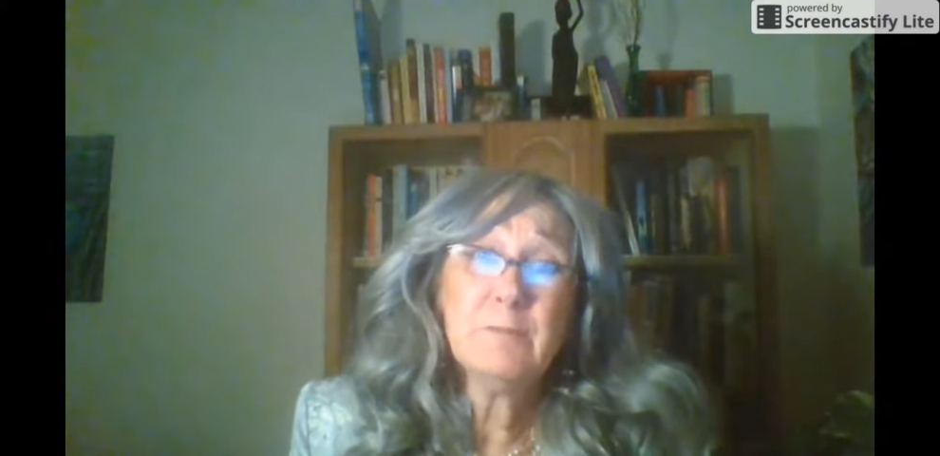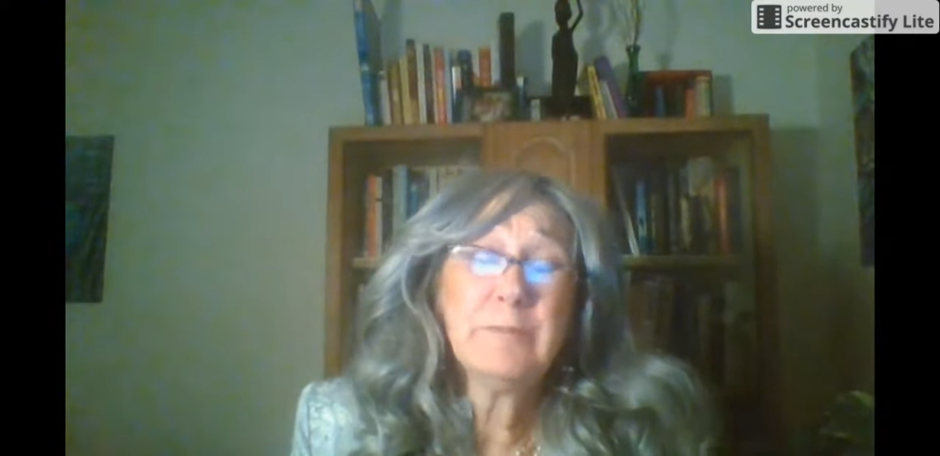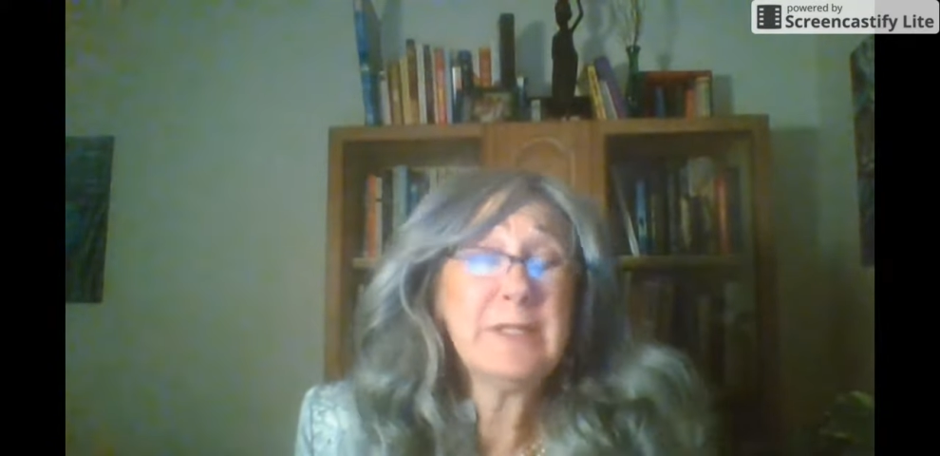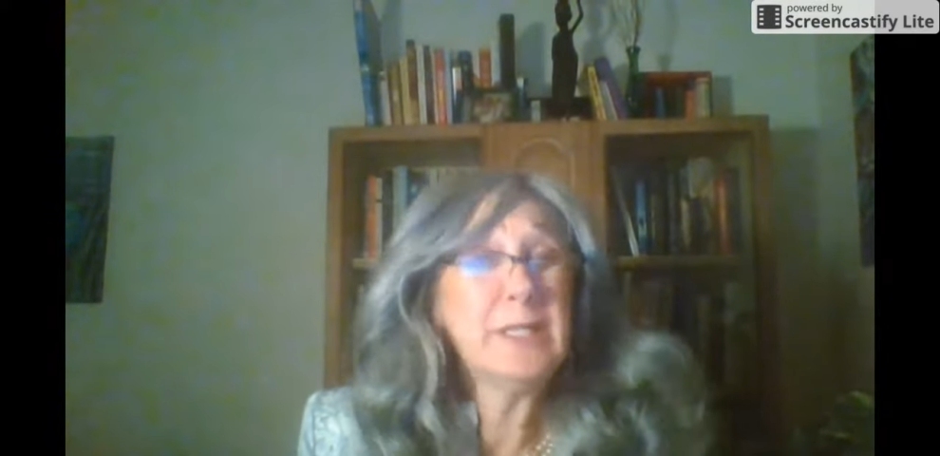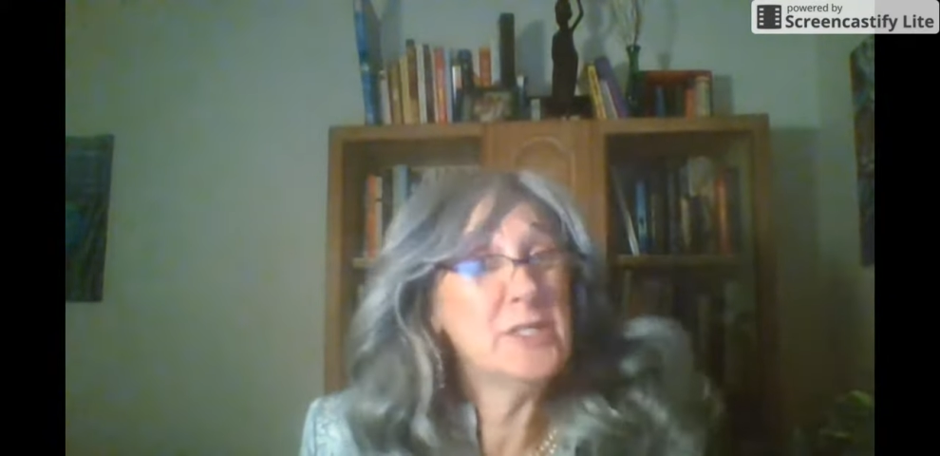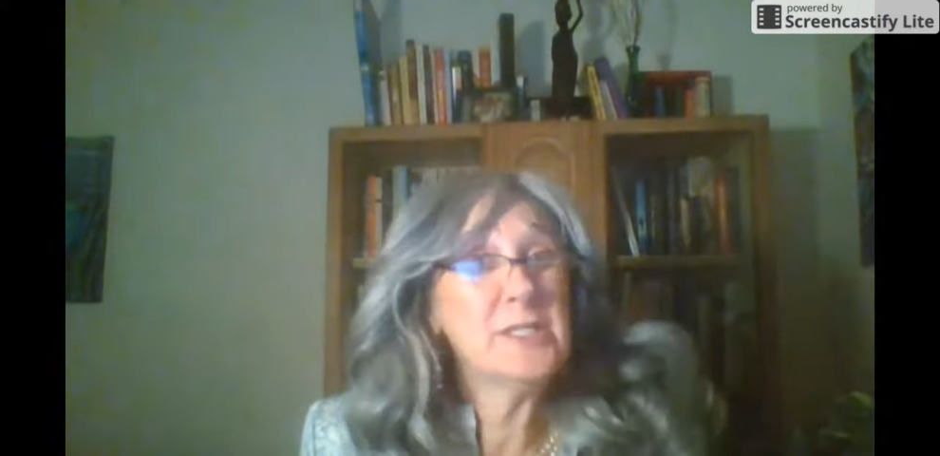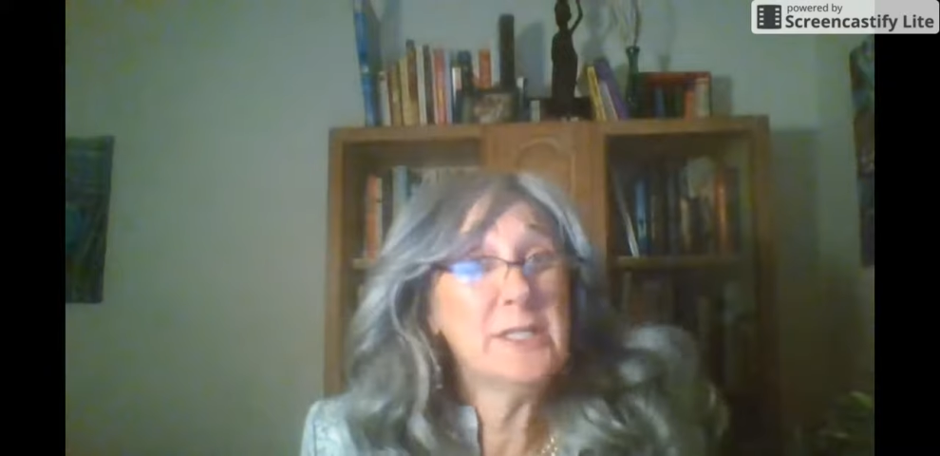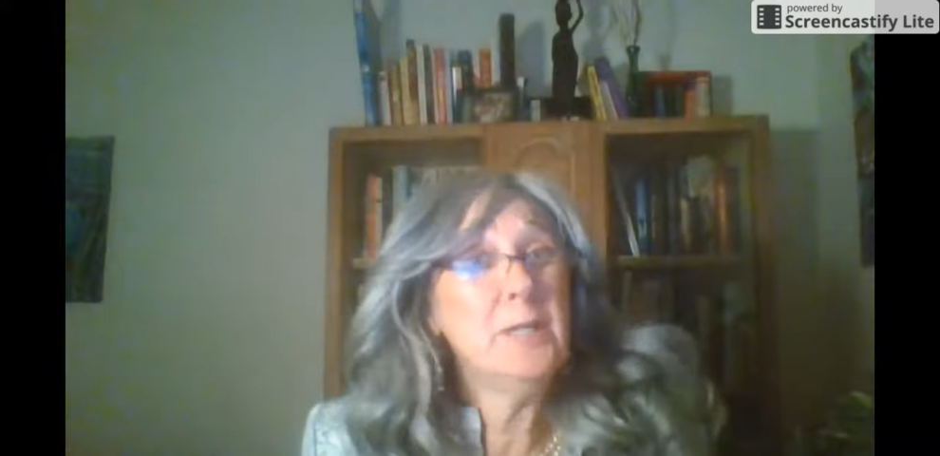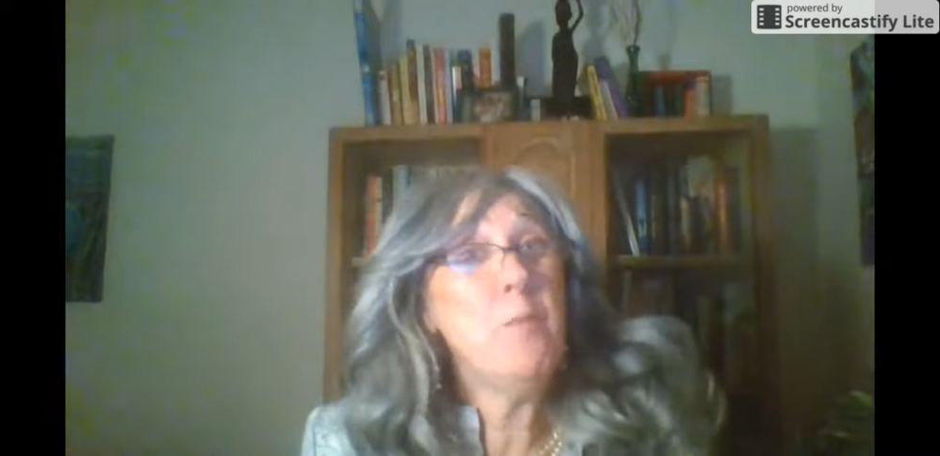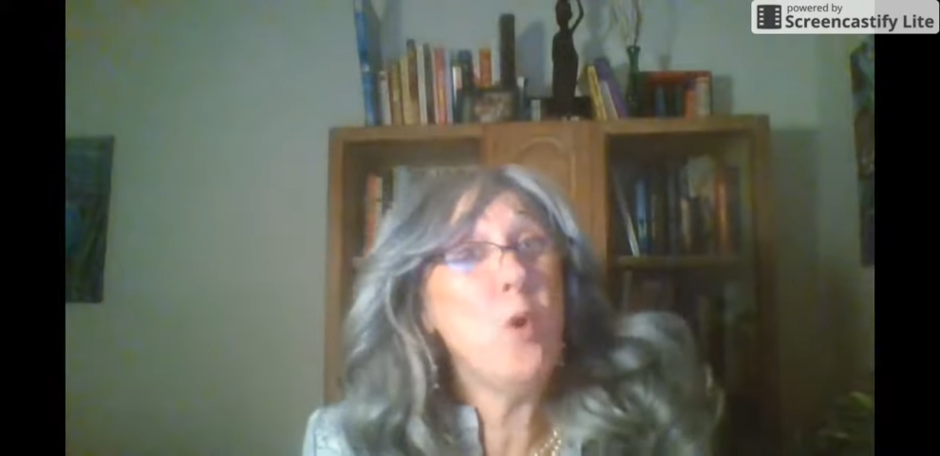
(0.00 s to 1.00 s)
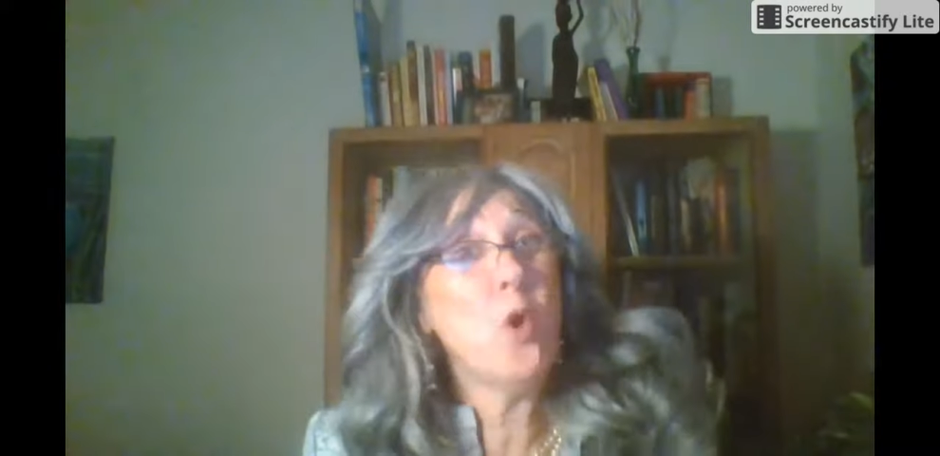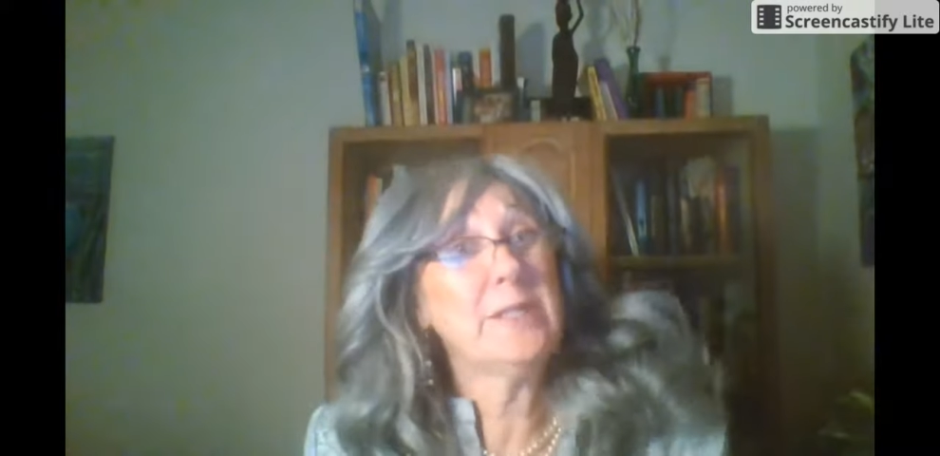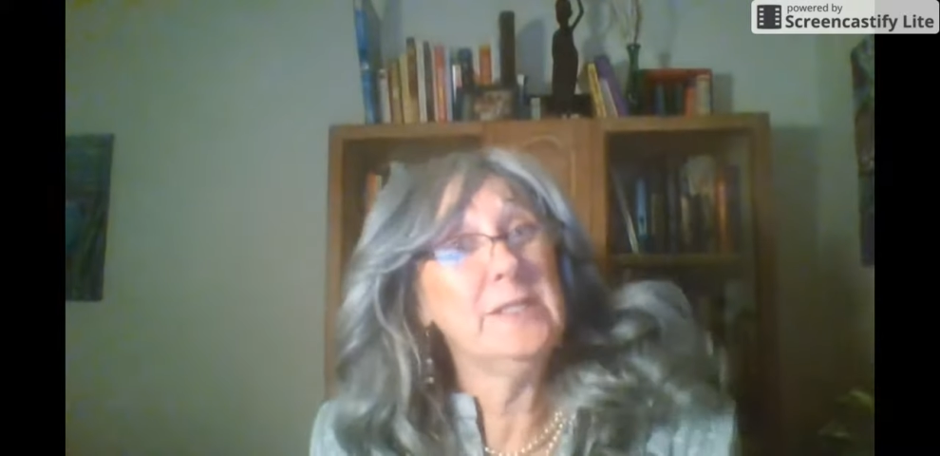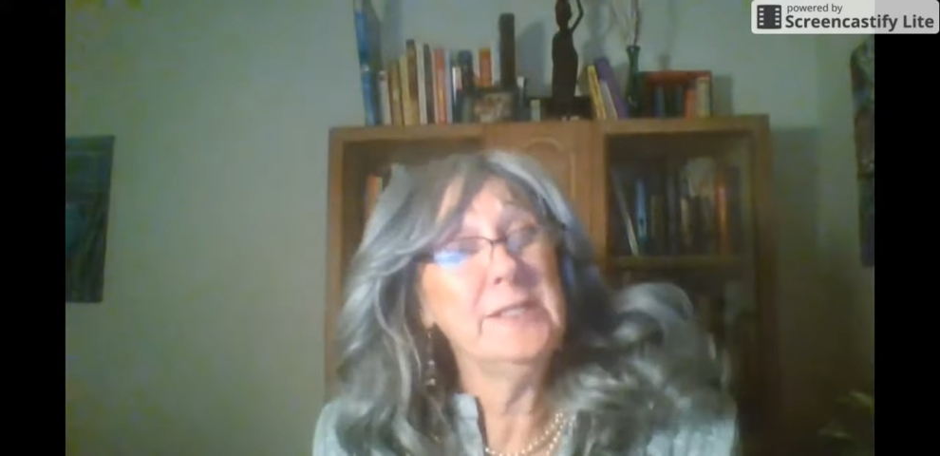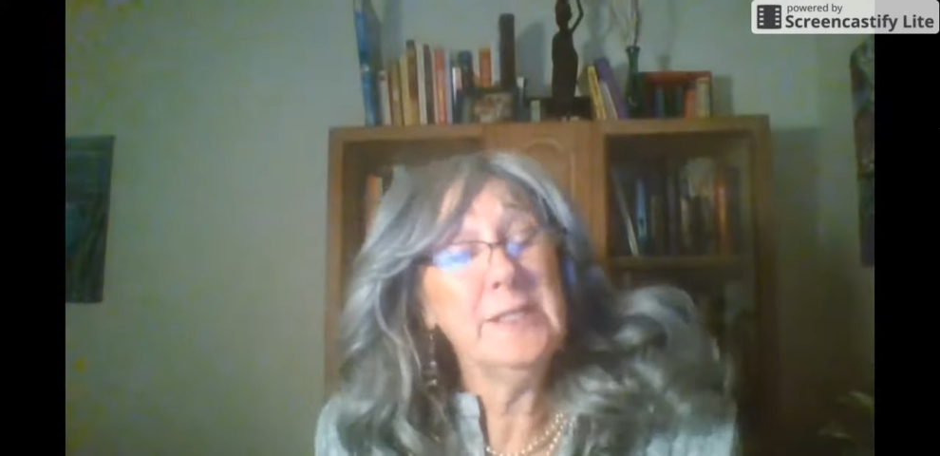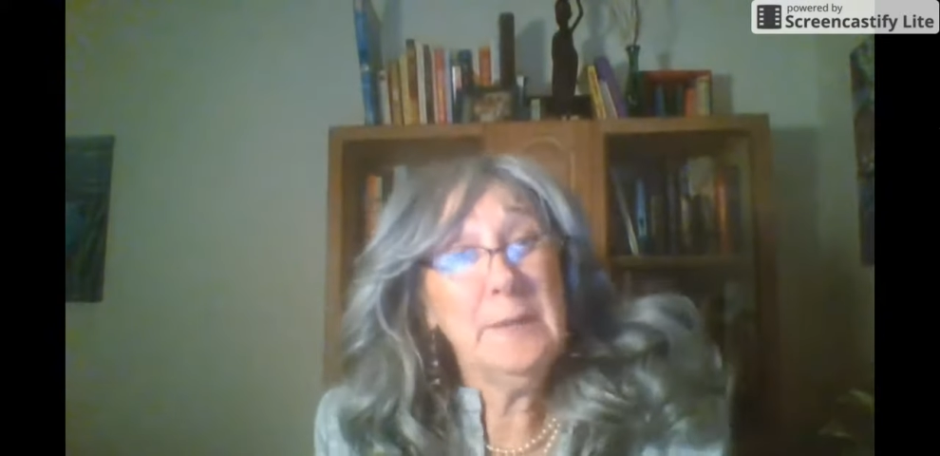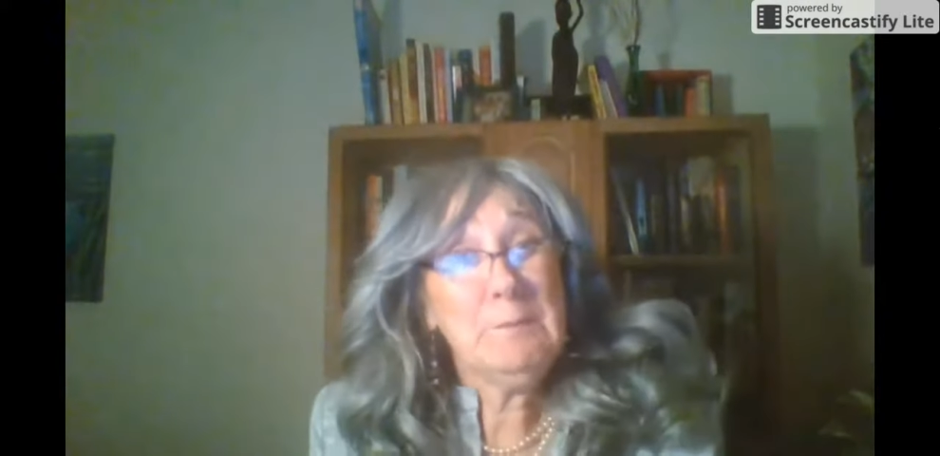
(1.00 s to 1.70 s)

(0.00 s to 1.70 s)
But they're still important,